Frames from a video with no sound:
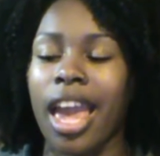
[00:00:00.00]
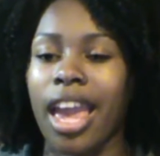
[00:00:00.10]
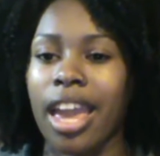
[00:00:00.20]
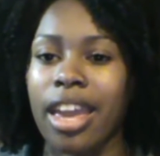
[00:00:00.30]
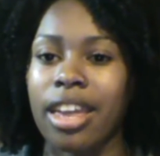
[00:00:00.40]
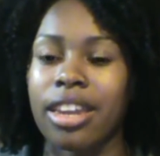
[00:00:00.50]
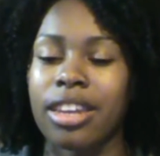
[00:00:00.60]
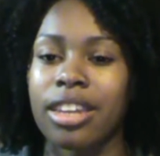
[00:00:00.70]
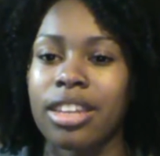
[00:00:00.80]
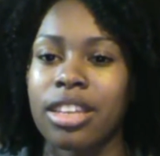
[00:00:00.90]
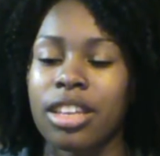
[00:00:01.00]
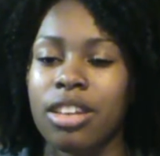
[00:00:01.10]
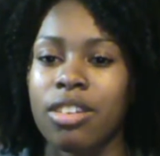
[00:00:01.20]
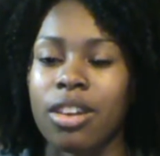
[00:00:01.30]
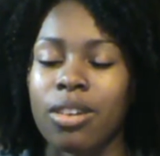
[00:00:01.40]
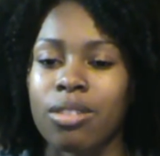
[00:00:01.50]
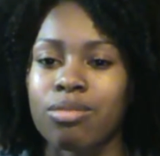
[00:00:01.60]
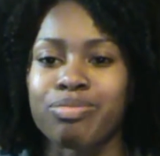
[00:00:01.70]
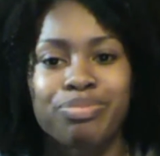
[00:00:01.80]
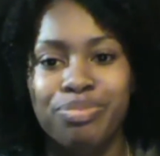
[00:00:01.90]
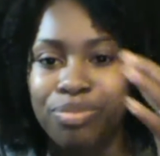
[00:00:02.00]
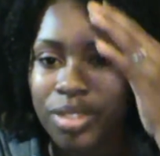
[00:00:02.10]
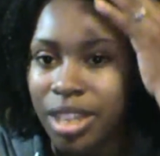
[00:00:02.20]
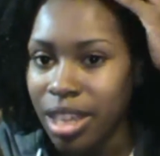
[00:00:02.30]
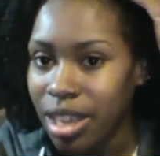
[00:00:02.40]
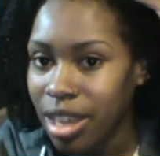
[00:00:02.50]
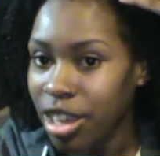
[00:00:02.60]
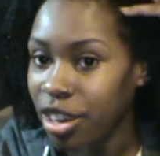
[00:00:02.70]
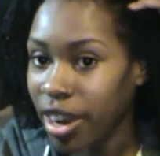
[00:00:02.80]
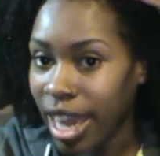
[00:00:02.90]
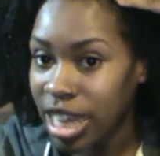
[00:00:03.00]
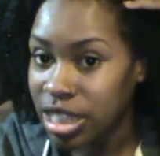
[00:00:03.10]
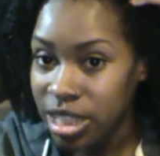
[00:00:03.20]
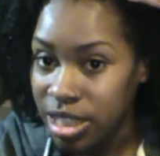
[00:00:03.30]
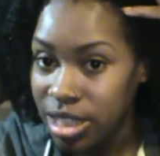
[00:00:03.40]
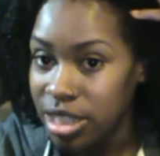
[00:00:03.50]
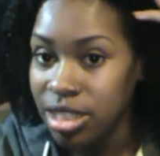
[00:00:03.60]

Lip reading: And you know, your edges